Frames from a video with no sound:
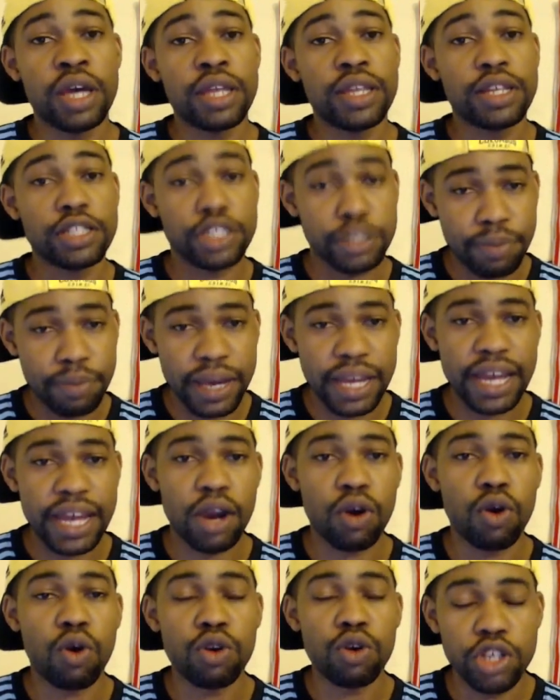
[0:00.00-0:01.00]
The Japan that
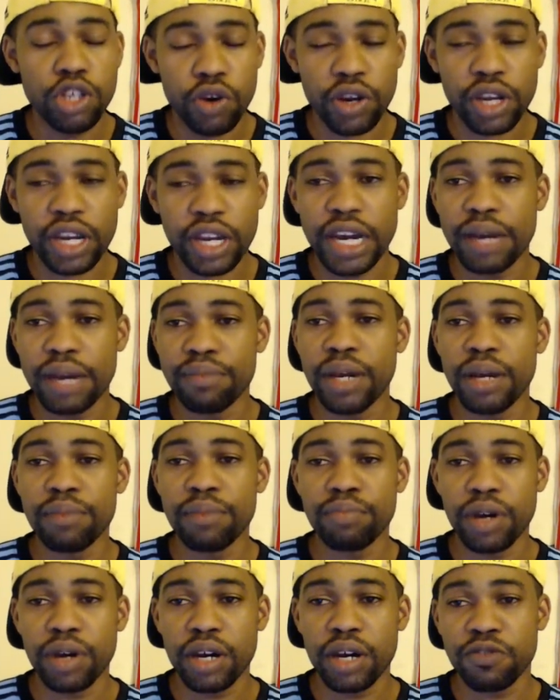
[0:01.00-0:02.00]
whole Uruguay, man.
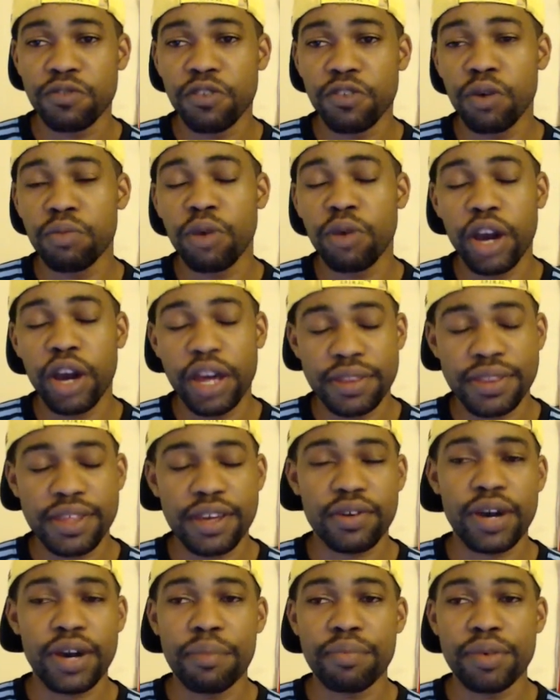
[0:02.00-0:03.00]
But football, anything
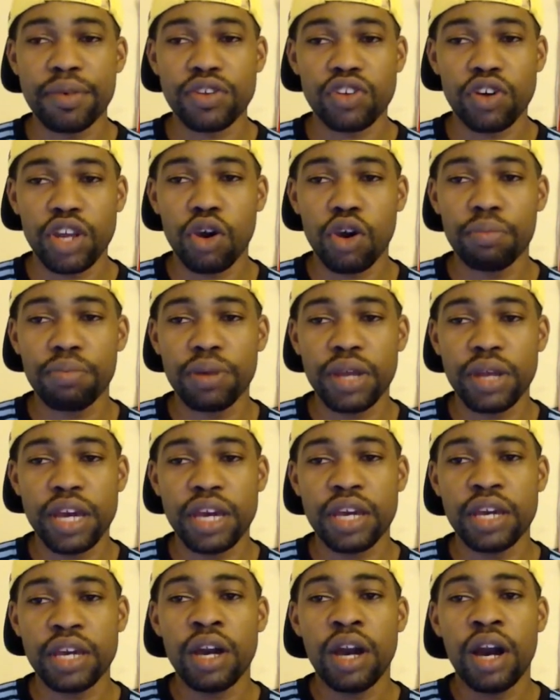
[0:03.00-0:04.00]
could happen. So they're going to
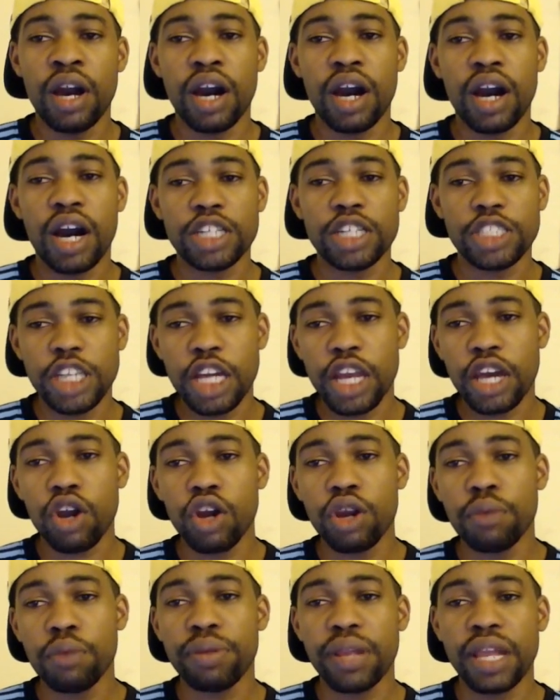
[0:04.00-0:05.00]
play. Uh, Chile
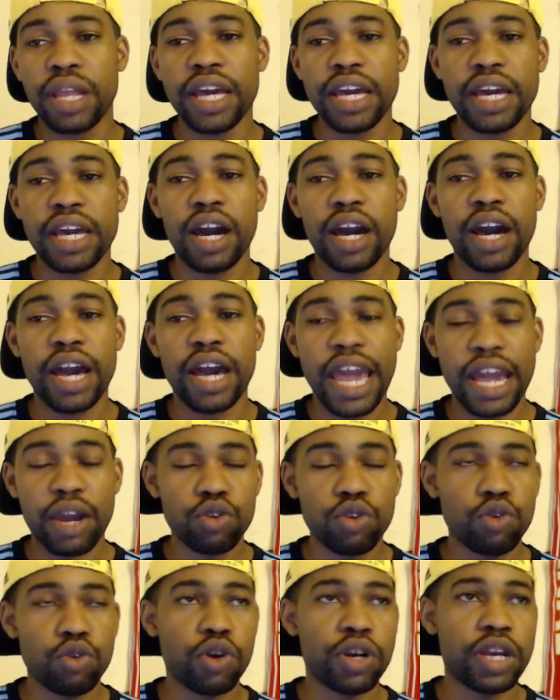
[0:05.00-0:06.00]
going to play uh,
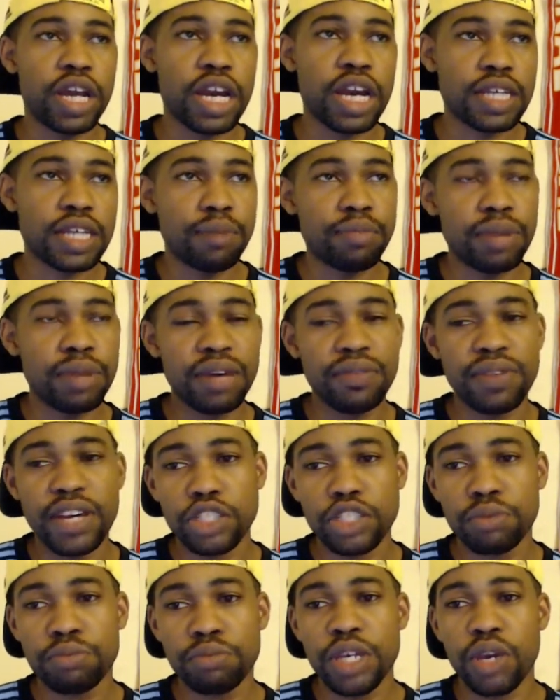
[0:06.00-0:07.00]
Ecuador next. I believe that
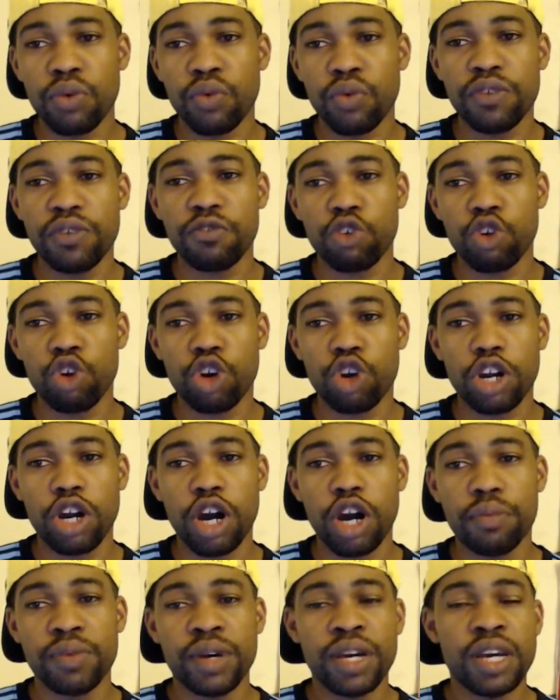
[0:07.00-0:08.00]
should be a win for
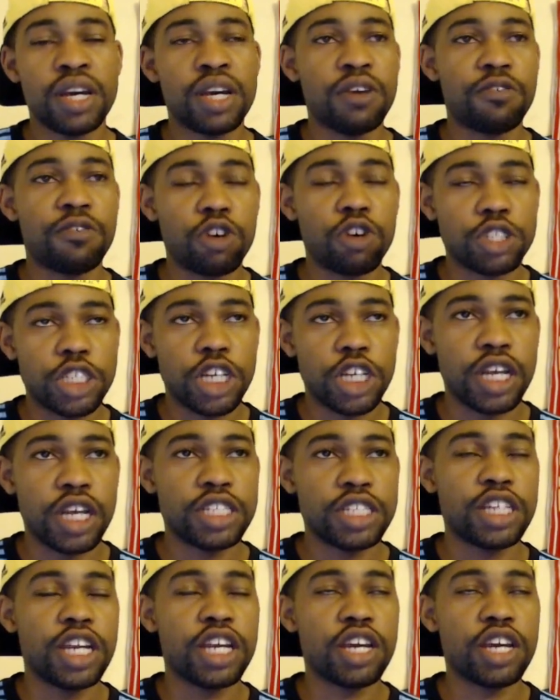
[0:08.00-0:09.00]
um for
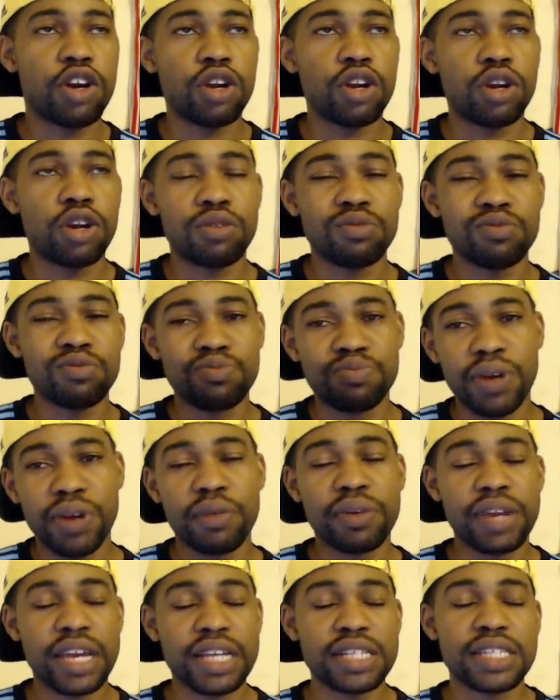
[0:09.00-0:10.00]
Chile. Chile going to
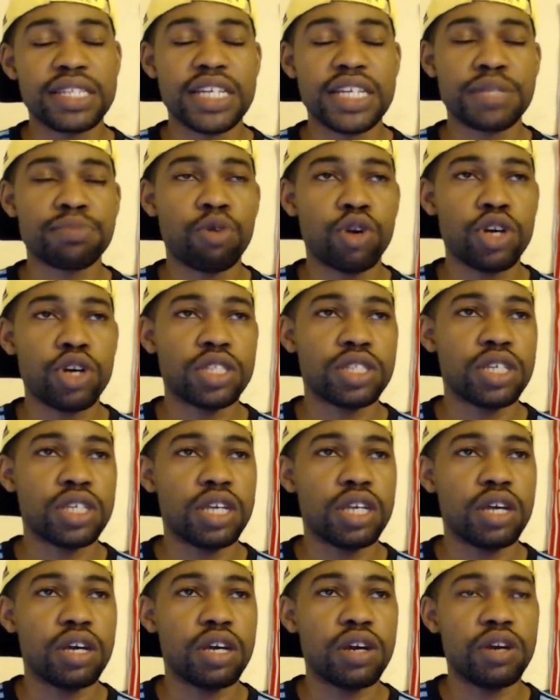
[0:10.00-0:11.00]
probably get six points in
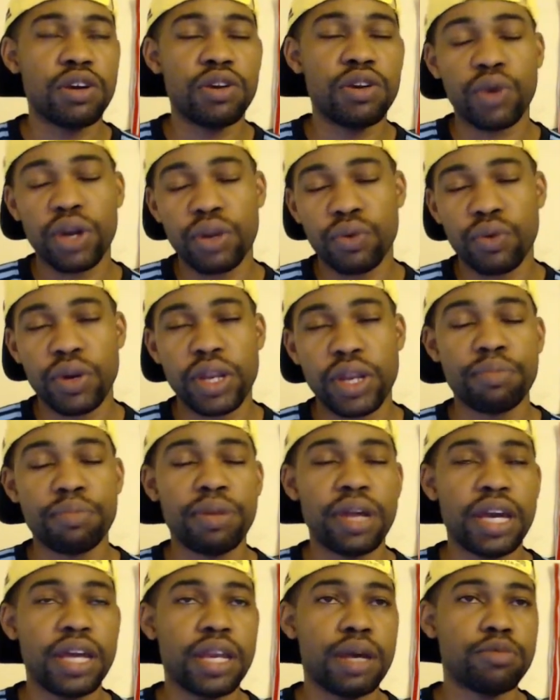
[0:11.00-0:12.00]
the, when, when they
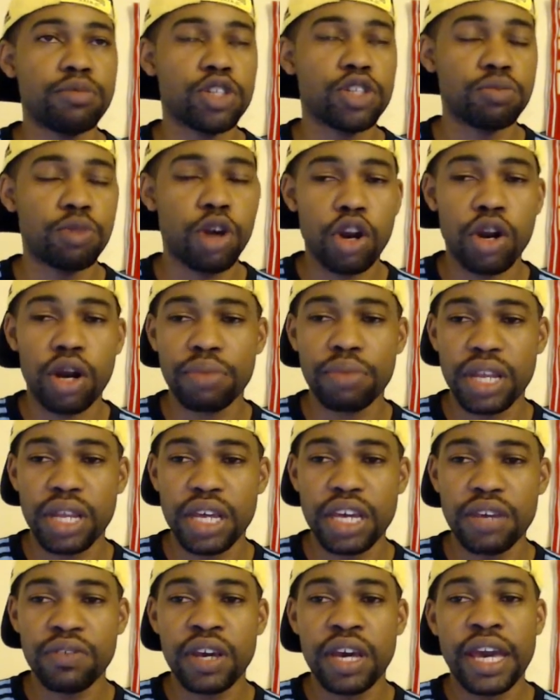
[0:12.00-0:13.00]
play them tomorrow, I
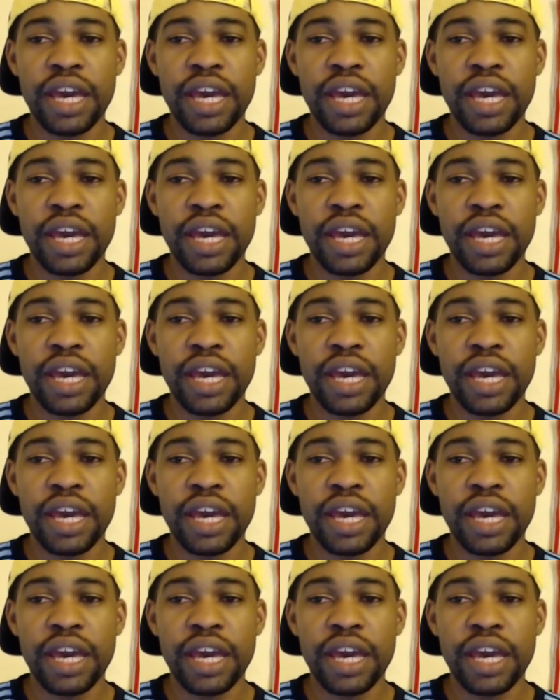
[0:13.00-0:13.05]
believe.